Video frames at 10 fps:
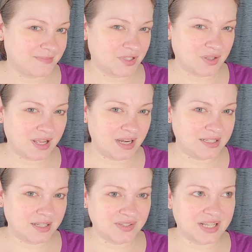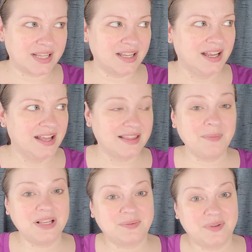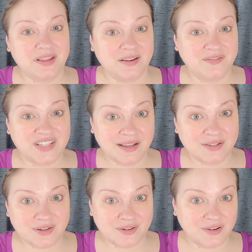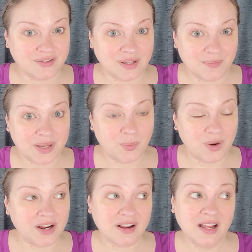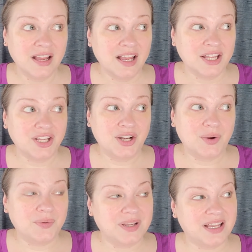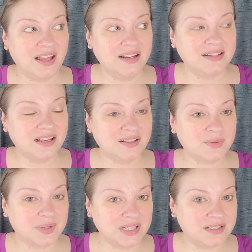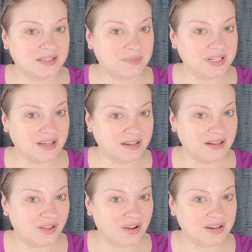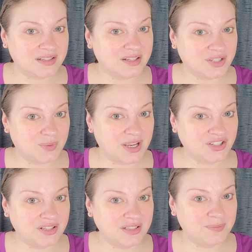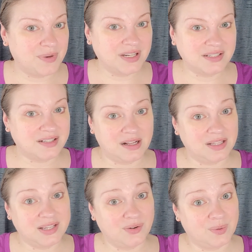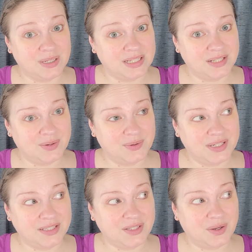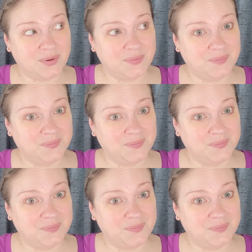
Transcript: So it kind of sounds like that makes me think of Dexter or something where, you know, he kind of does what needs to be done in a lot of situations, but it's not legal what he's doing. So